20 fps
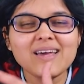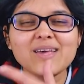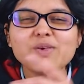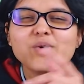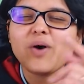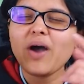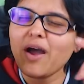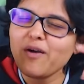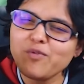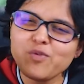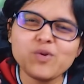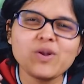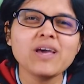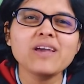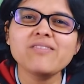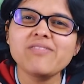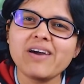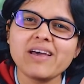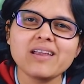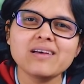you have to
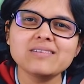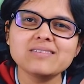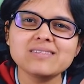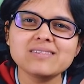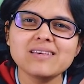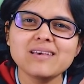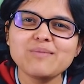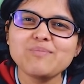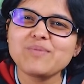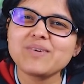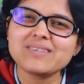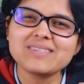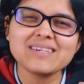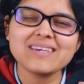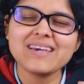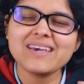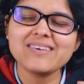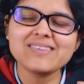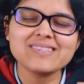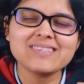like finance because
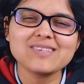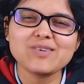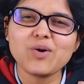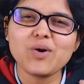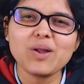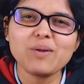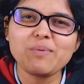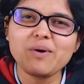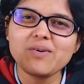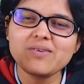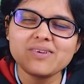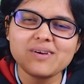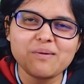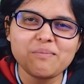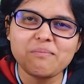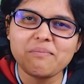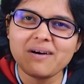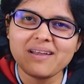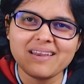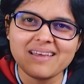it's all about
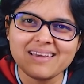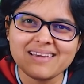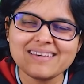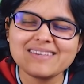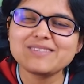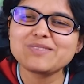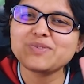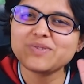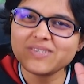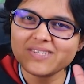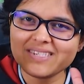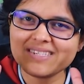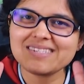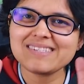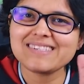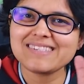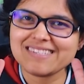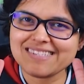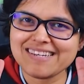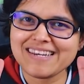money. So
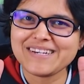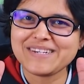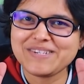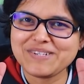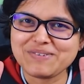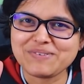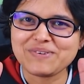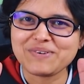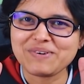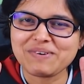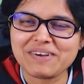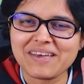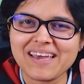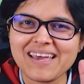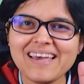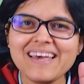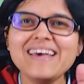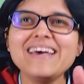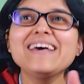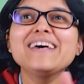just stay tuned,
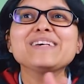okay?